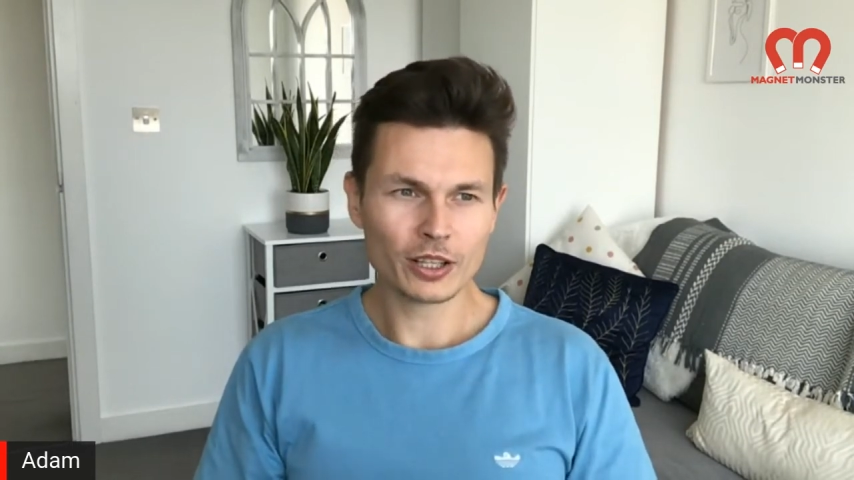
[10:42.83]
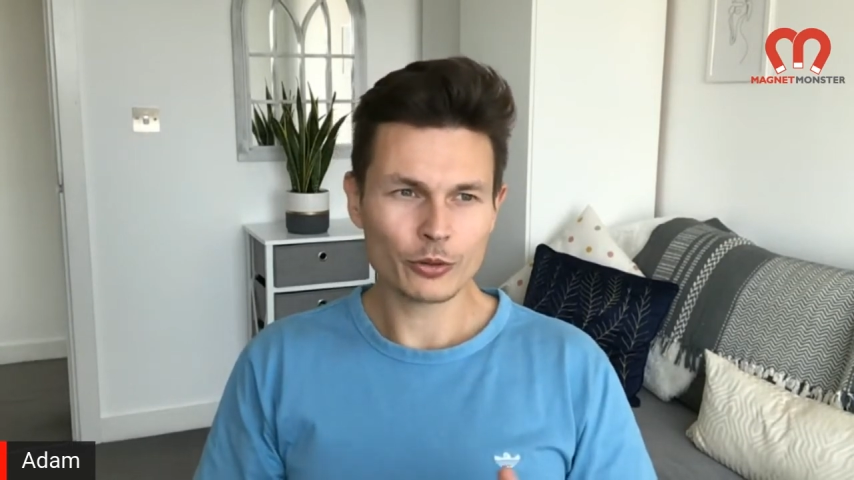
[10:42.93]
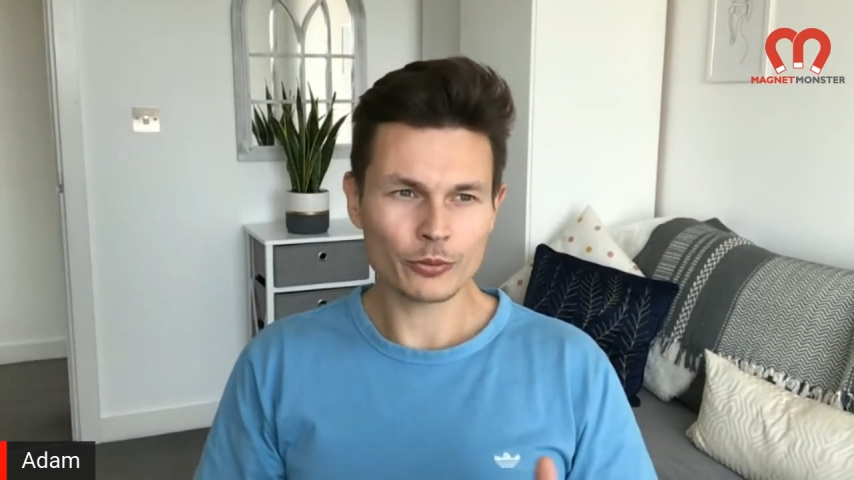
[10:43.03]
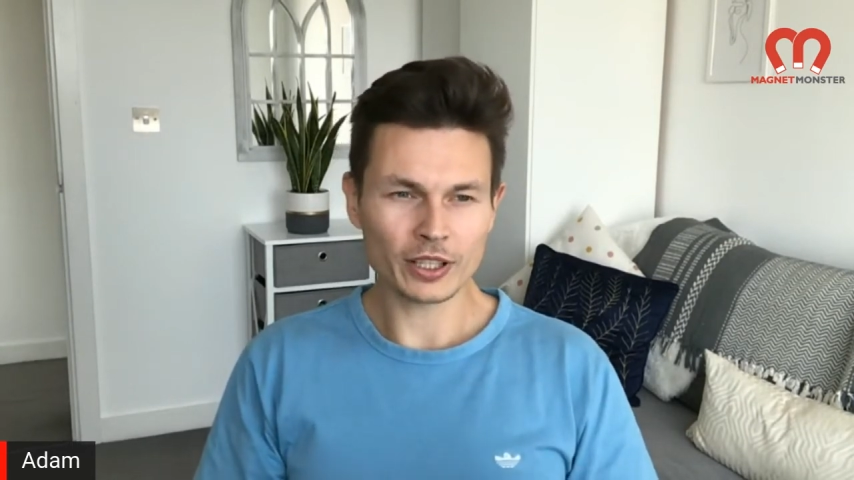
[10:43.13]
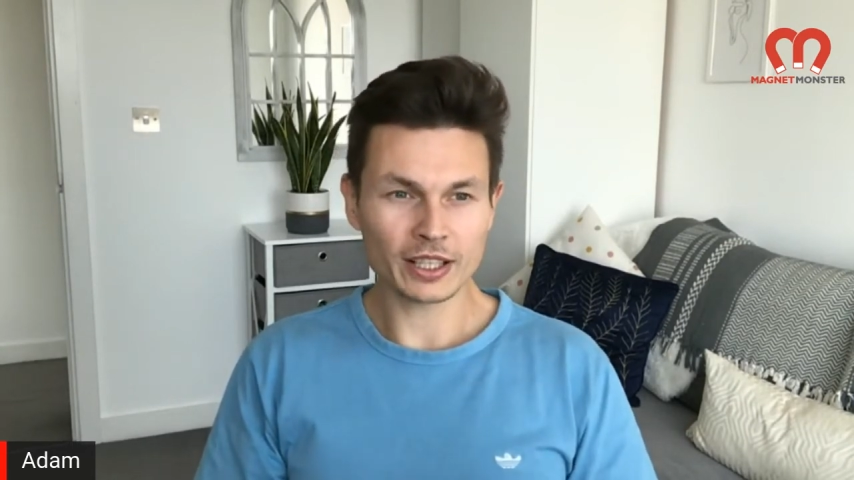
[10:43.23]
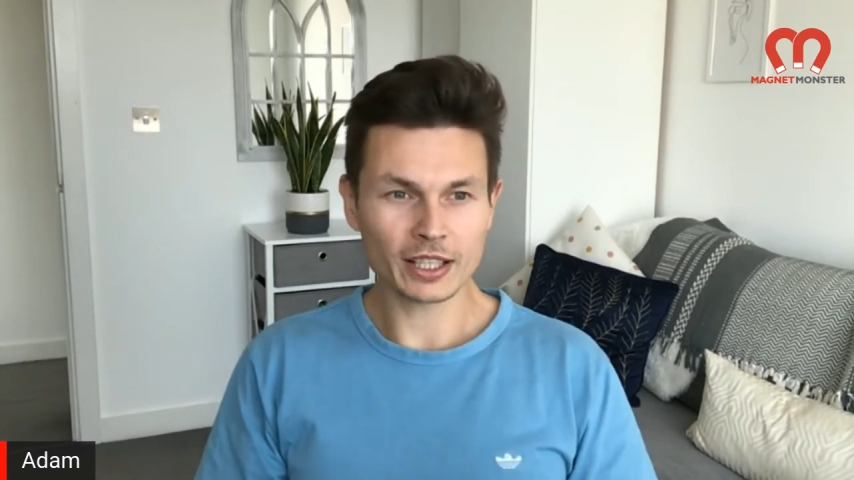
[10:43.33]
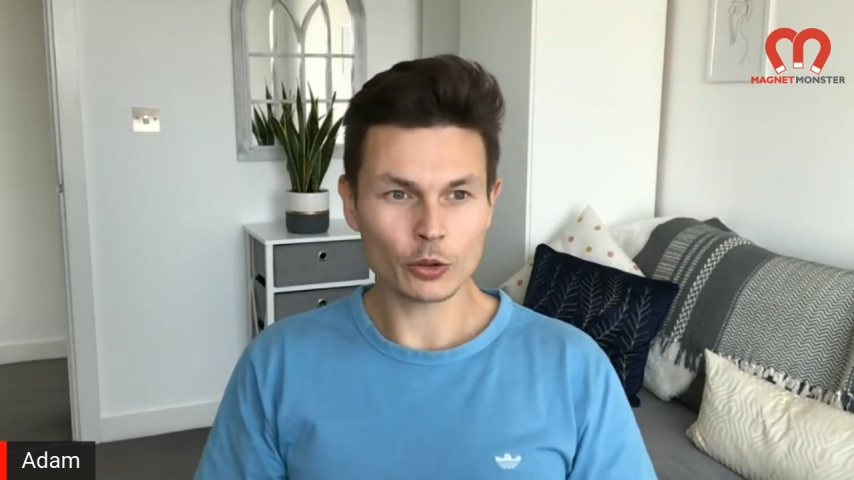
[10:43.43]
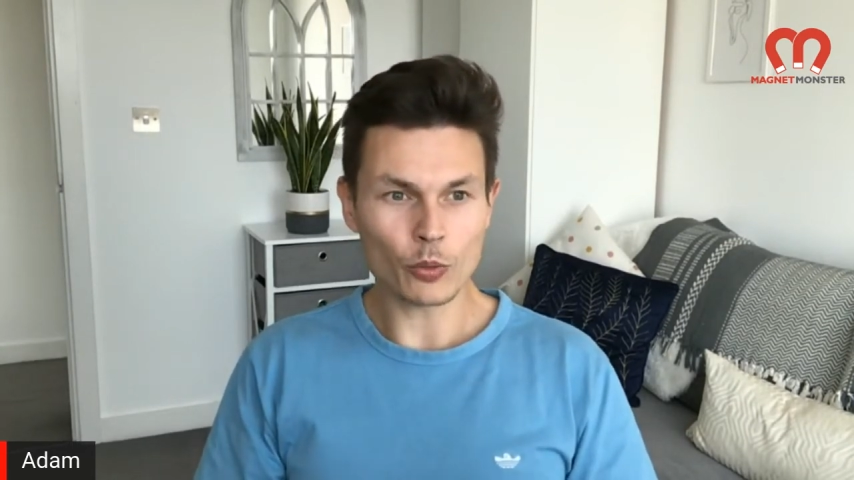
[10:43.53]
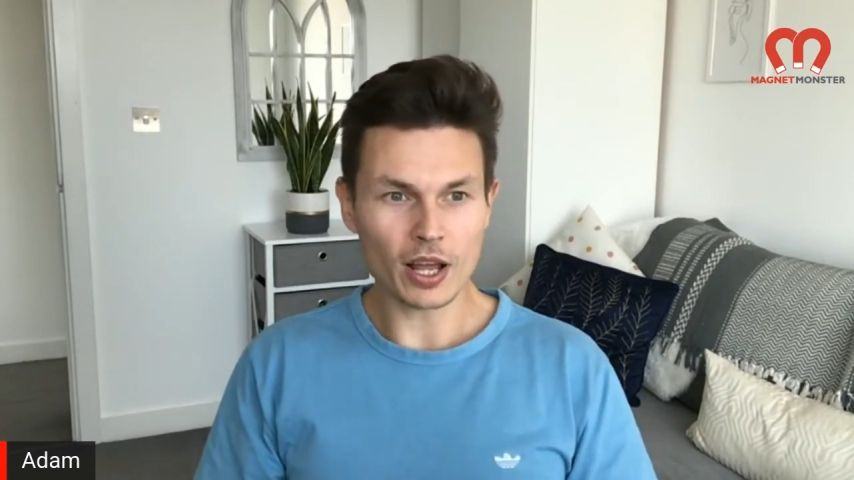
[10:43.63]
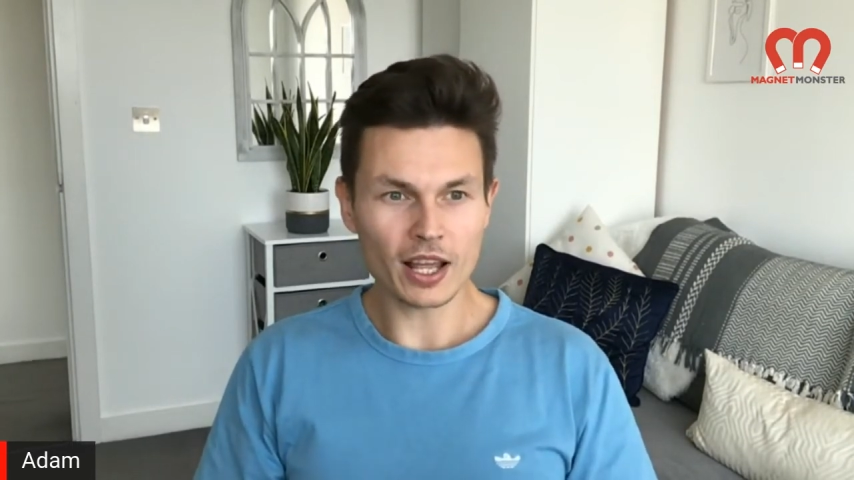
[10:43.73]
thinking
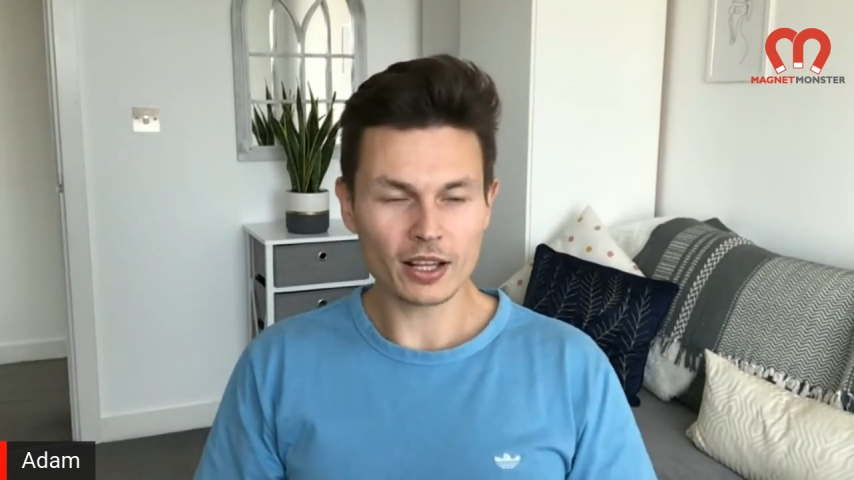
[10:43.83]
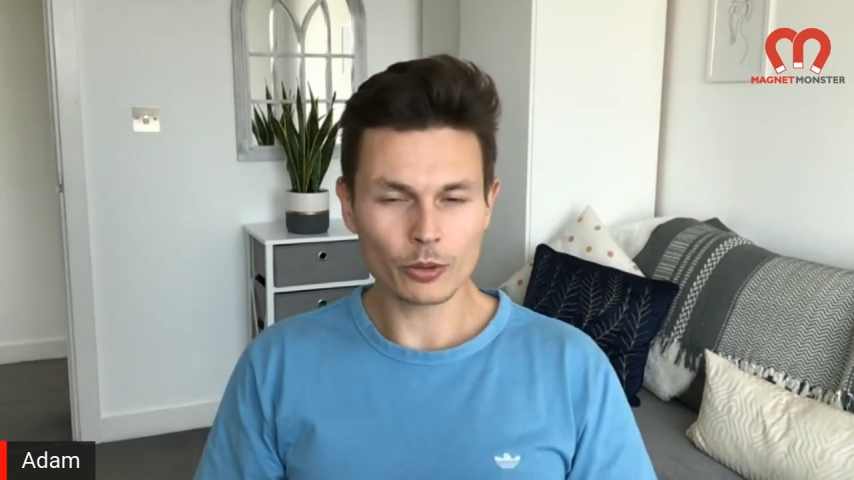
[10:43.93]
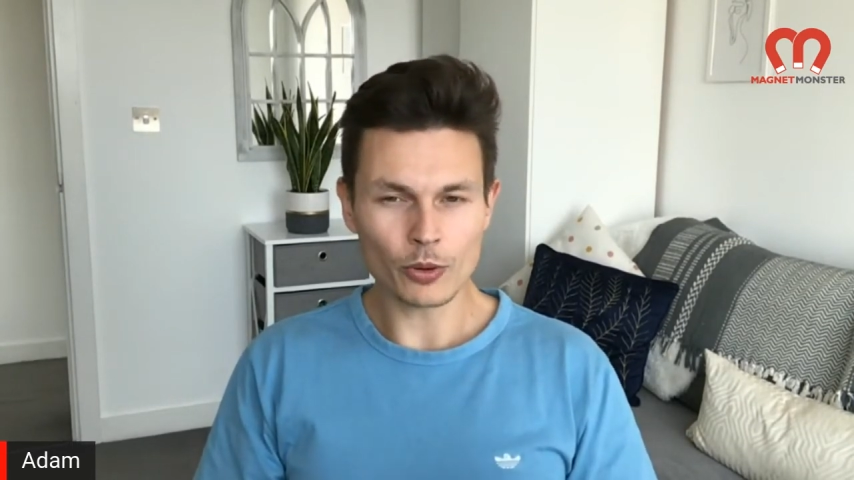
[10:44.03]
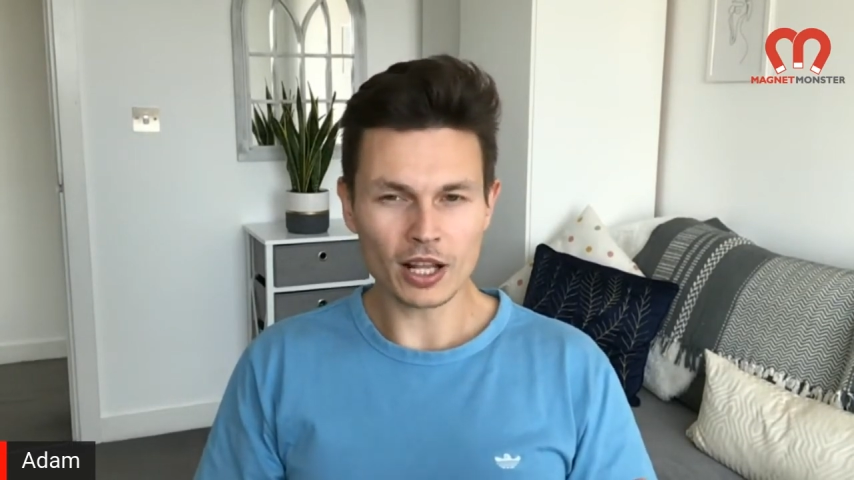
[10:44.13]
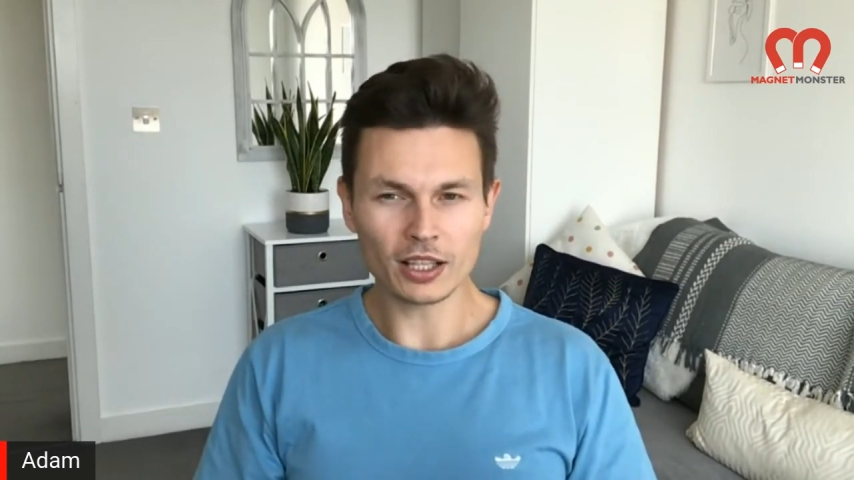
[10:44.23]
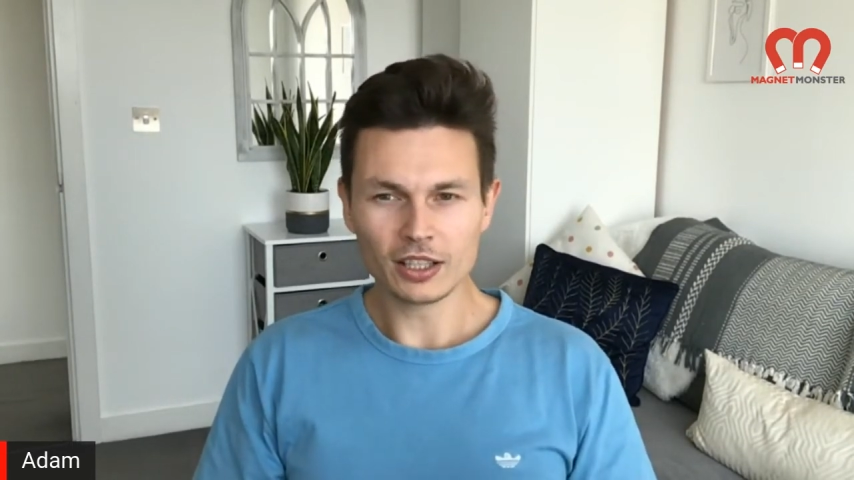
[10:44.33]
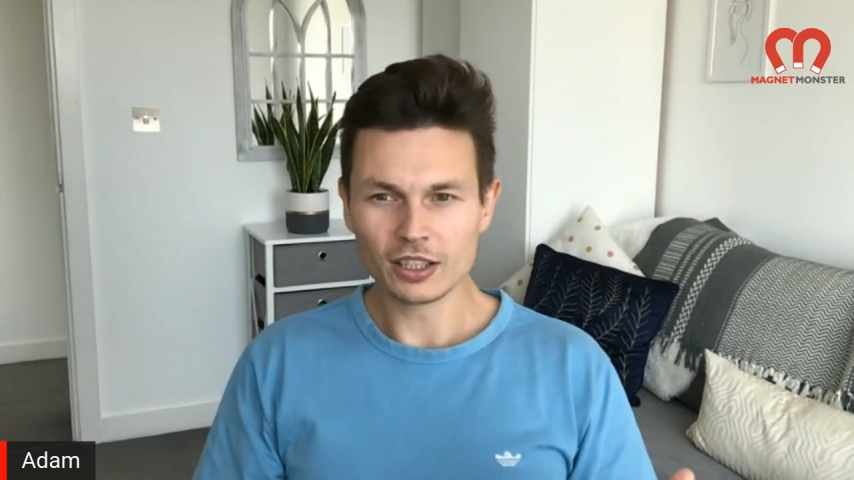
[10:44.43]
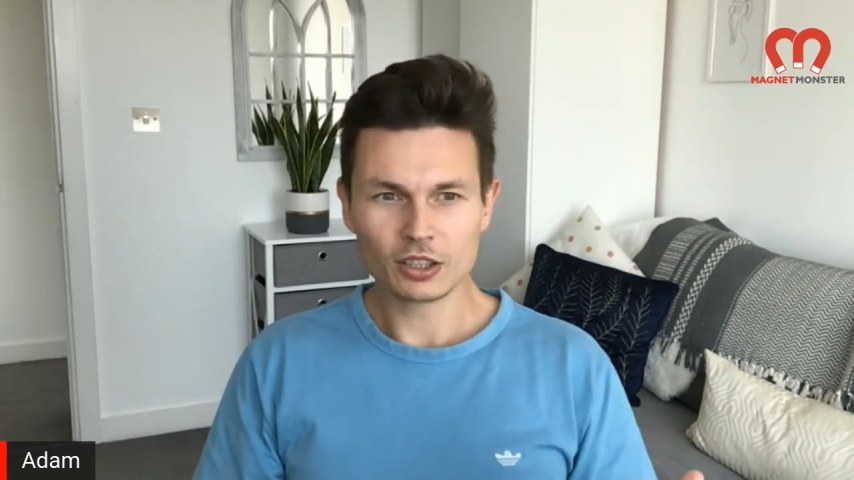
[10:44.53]
where, well,